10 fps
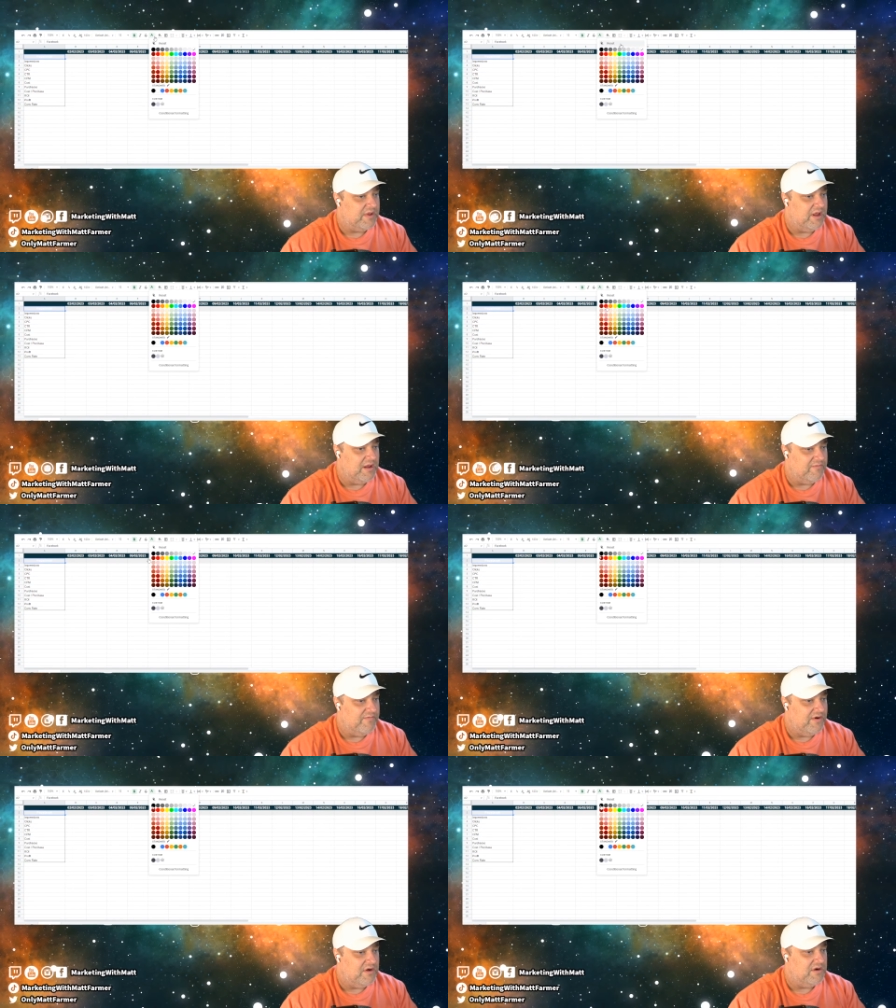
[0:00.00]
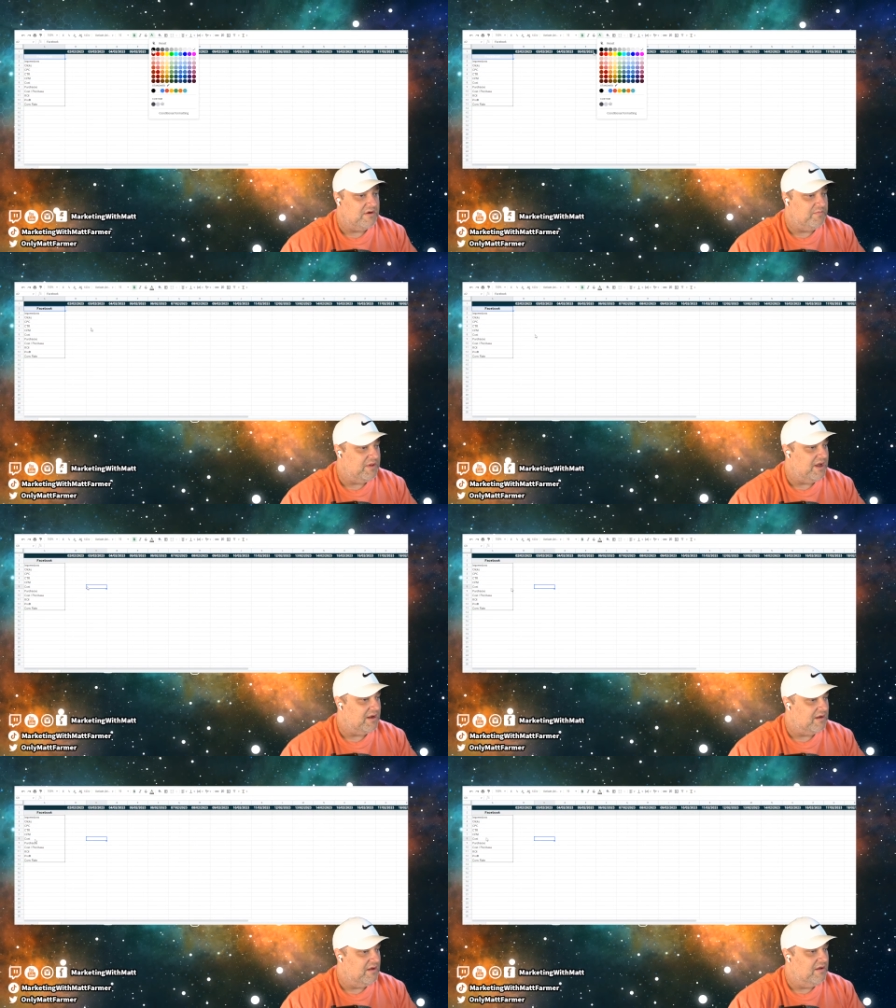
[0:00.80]
Okay, font
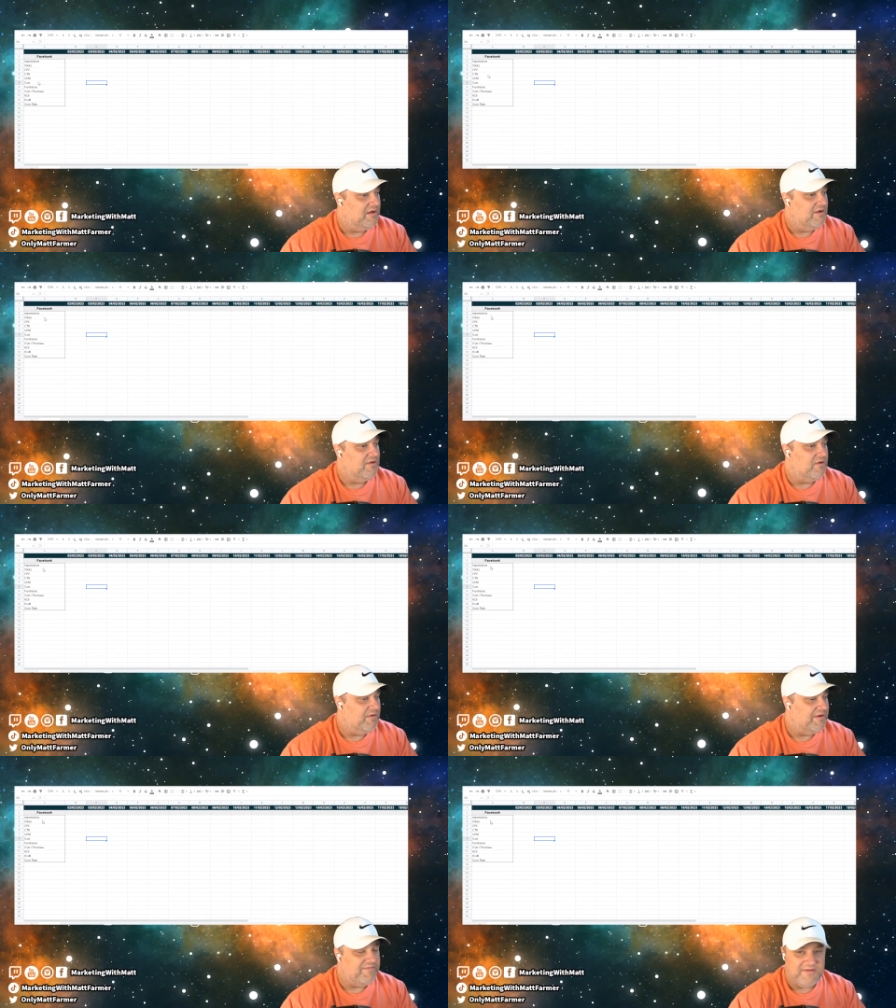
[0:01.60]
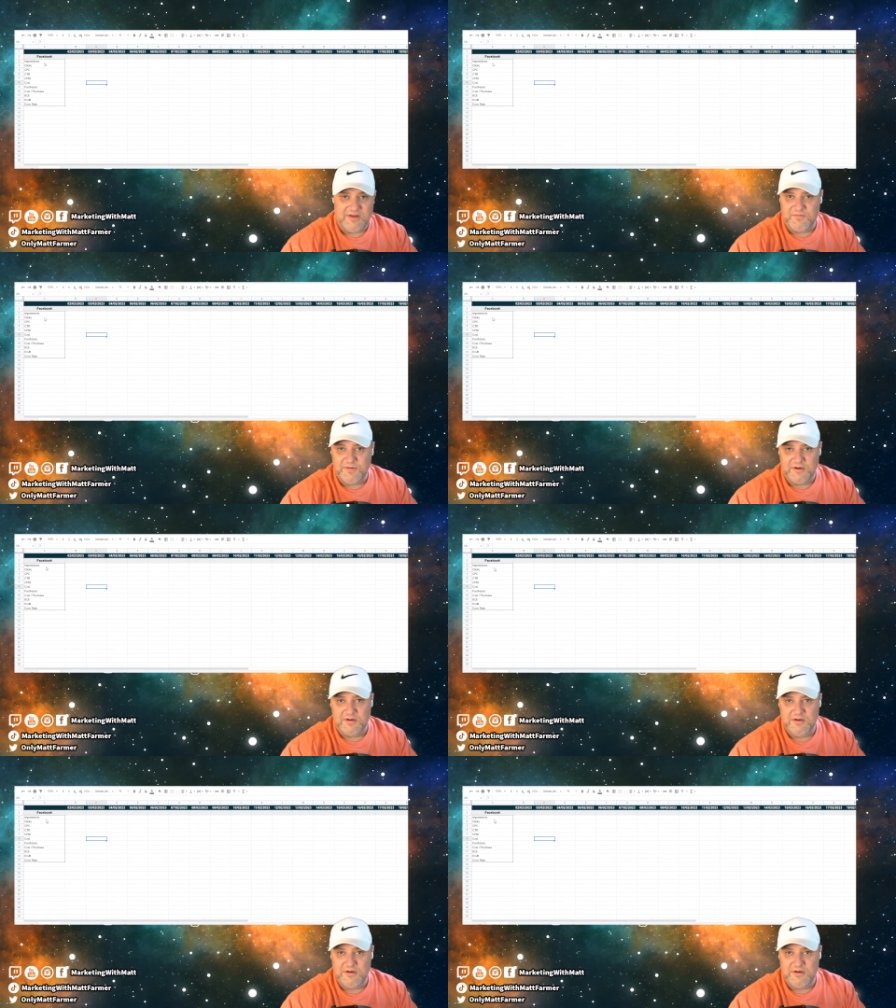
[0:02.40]
black. So we have Facebook,